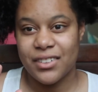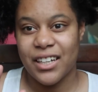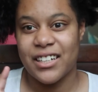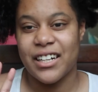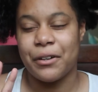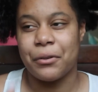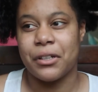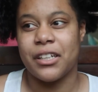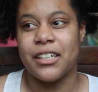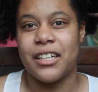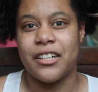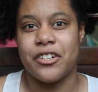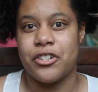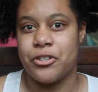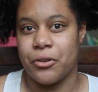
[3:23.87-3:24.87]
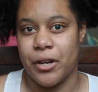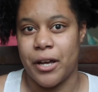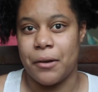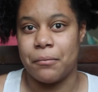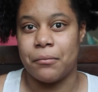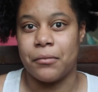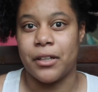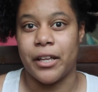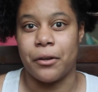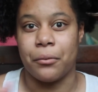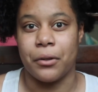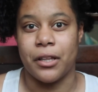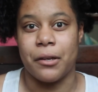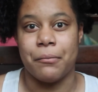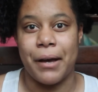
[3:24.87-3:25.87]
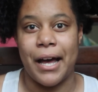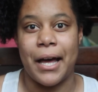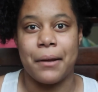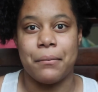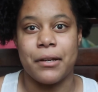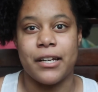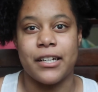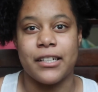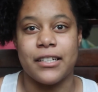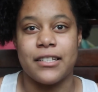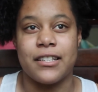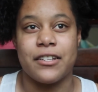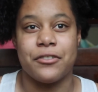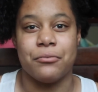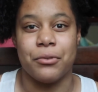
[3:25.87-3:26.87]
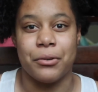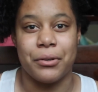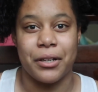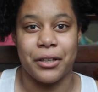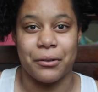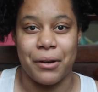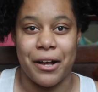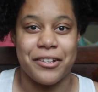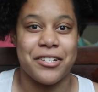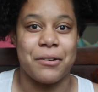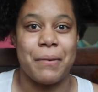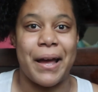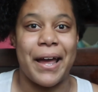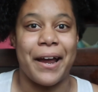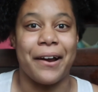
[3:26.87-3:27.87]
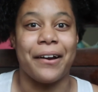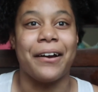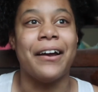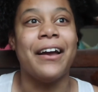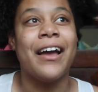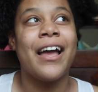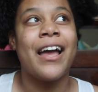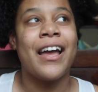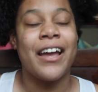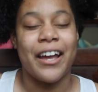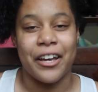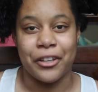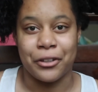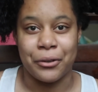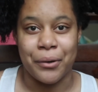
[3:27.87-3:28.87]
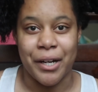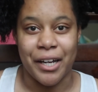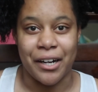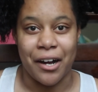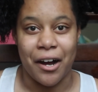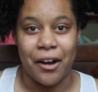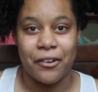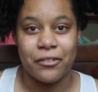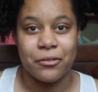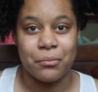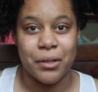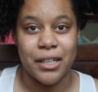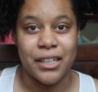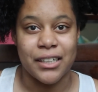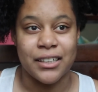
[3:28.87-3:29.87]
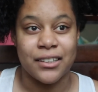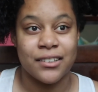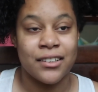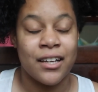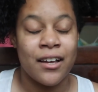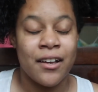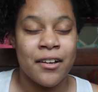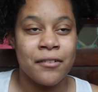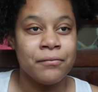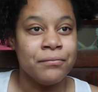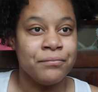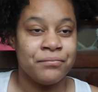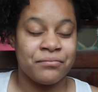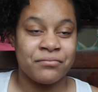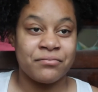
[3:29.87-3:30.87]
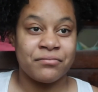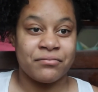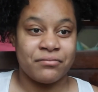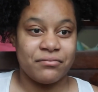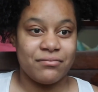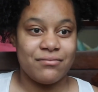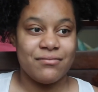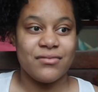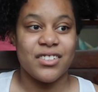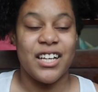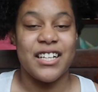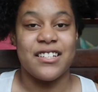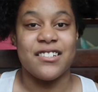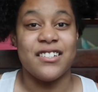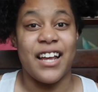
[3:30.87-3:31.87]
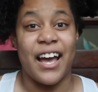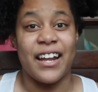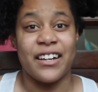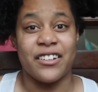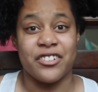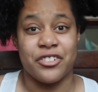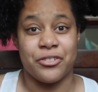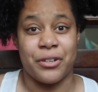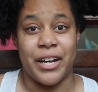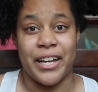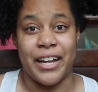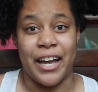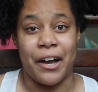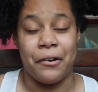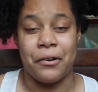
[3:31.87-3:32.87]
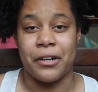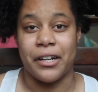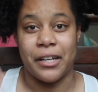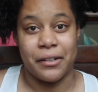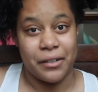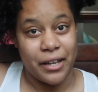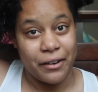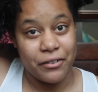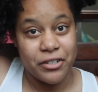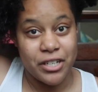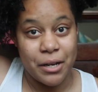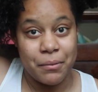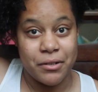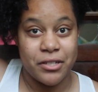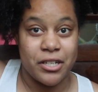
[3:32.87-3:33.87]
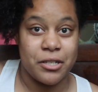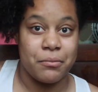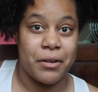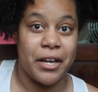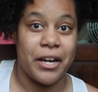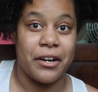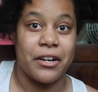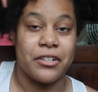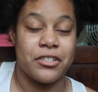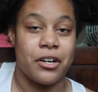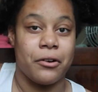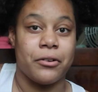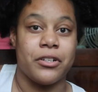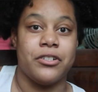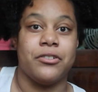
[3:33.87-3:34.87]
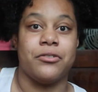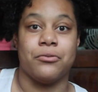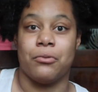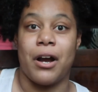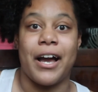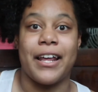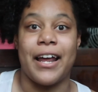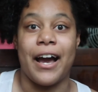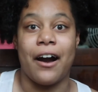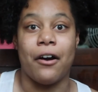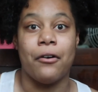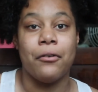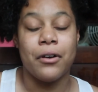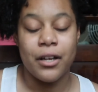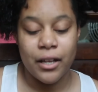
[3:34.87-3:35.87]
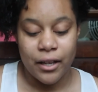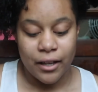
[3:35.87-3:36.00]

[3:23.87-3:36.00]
And I really need a trim, like, really bad because it's ruining the rest of my hair and throwing it off because it's dead and it's drying out, and every time I touch my hair, it's already dried out.